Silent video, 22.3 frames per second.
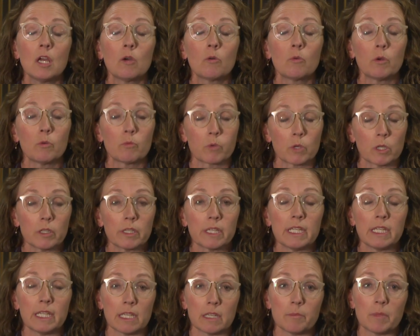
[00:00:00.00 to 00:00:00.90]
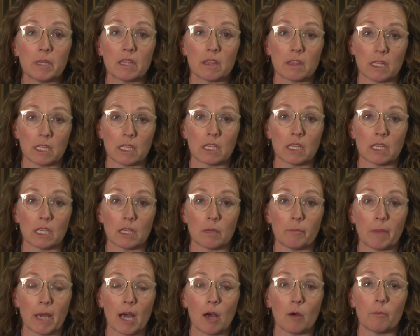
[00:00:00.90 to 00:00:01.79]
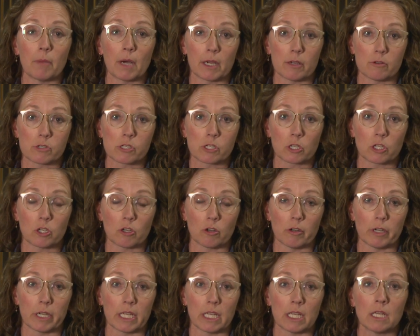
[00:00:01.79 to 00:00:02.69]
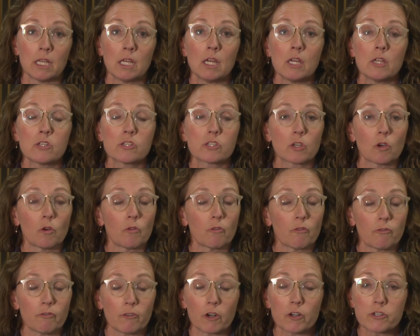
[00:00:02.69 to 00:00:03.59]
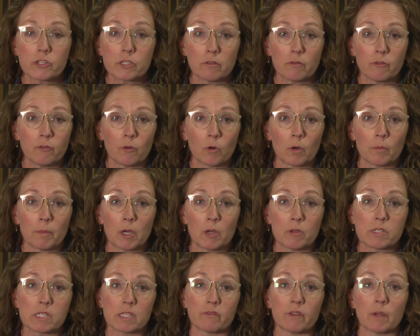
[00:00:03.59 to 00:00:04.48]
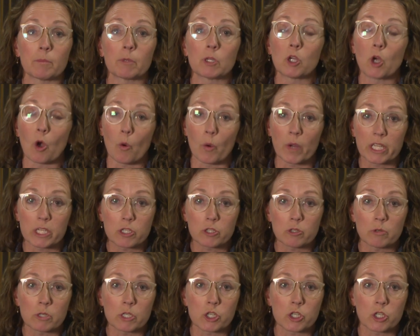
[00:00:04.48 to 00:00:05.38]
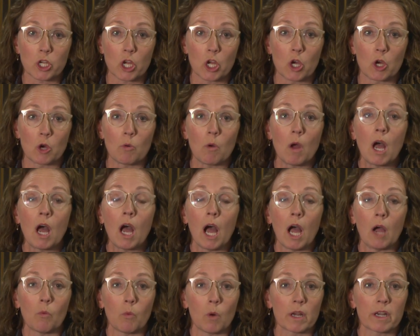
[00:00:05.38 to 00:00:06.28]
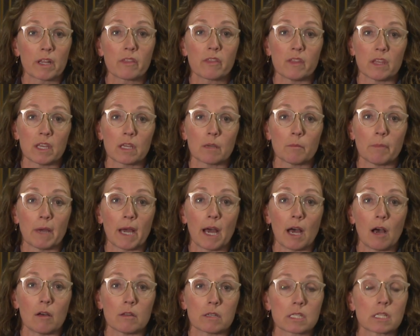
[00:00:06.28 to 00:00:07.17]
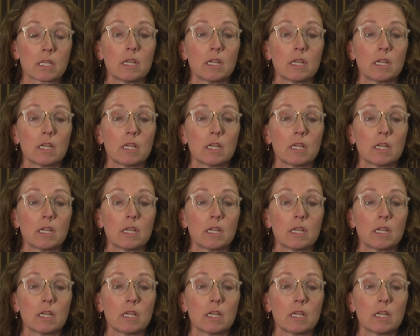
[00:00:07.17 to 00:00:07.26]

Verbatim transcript: we really need to be thinking about biosecurity. So first and foremost, if I'm going to a show, I want to think about